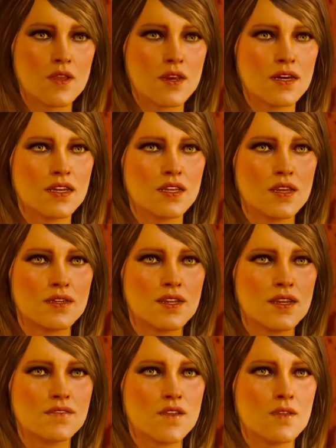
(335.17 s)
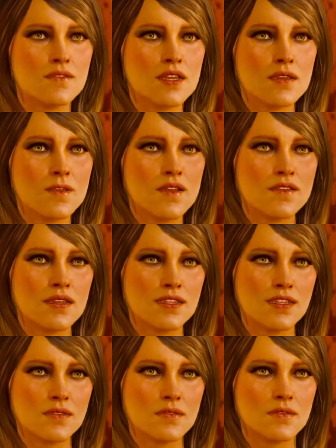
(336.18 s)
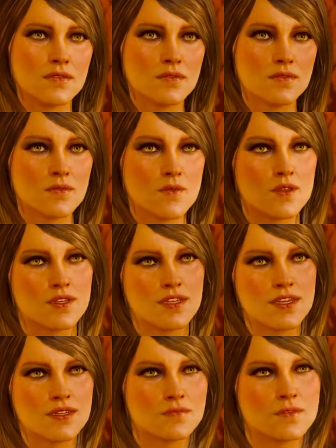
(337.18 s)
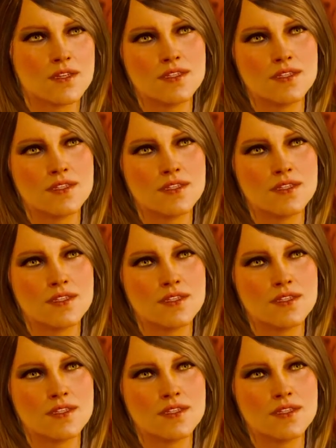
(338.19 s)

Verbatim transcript: No one a legend transforms into prophecy when it gains